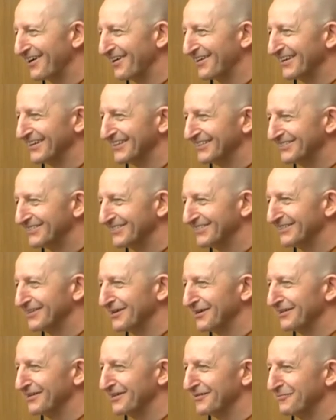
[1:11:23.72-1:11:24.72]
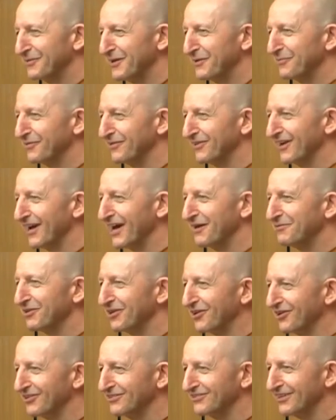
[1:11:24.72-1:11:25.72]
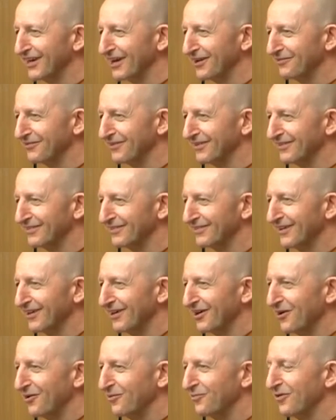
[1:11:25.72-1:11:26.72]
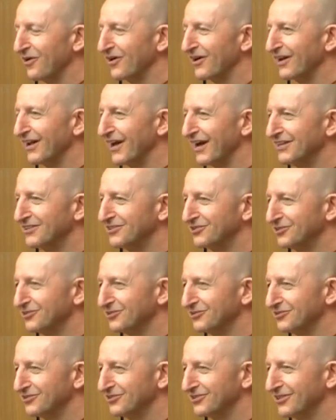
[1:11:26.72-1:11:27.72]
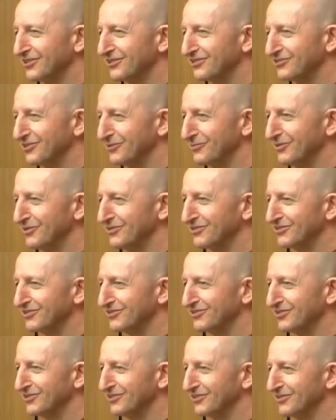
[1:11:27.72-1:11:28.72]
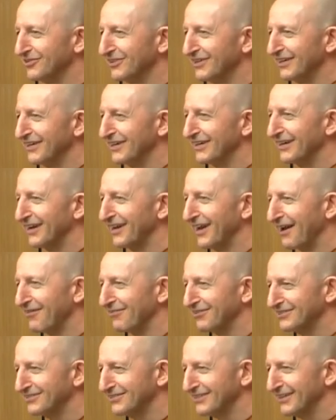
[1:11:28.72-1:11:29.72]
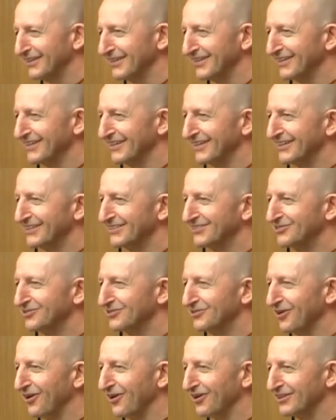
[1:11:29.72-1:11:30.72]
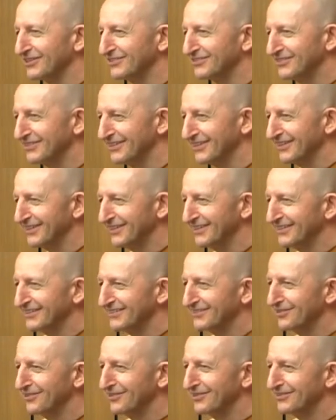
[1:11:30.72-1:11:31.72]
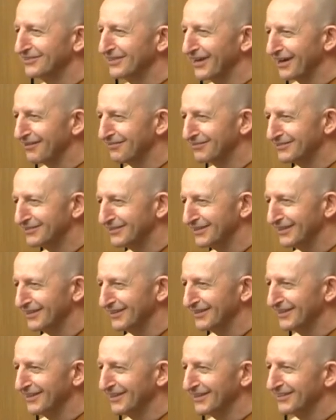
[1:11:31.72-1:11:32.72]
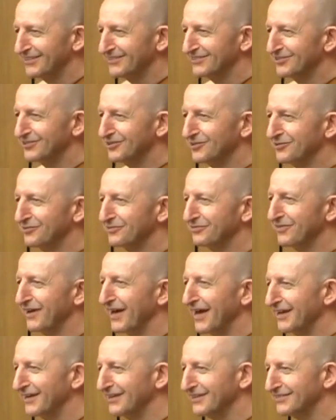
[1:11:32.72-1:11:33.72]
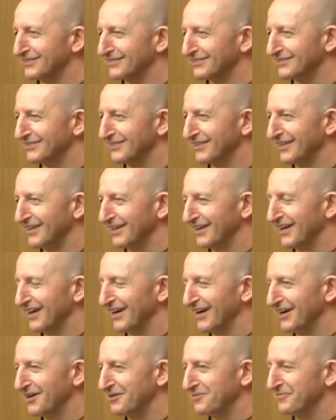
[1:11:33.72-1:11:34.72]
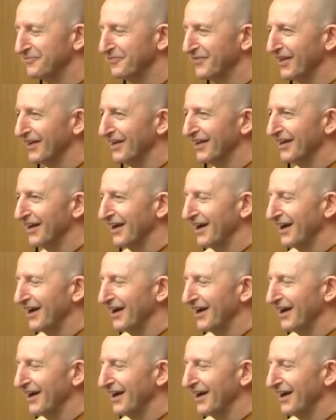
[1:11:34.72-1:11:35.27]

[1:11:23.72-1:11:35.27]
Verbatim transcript: uh, to the, the people that I'm in contact with? What can I do to contribute to clarity, to honesty, to integrity, to fairness? Um,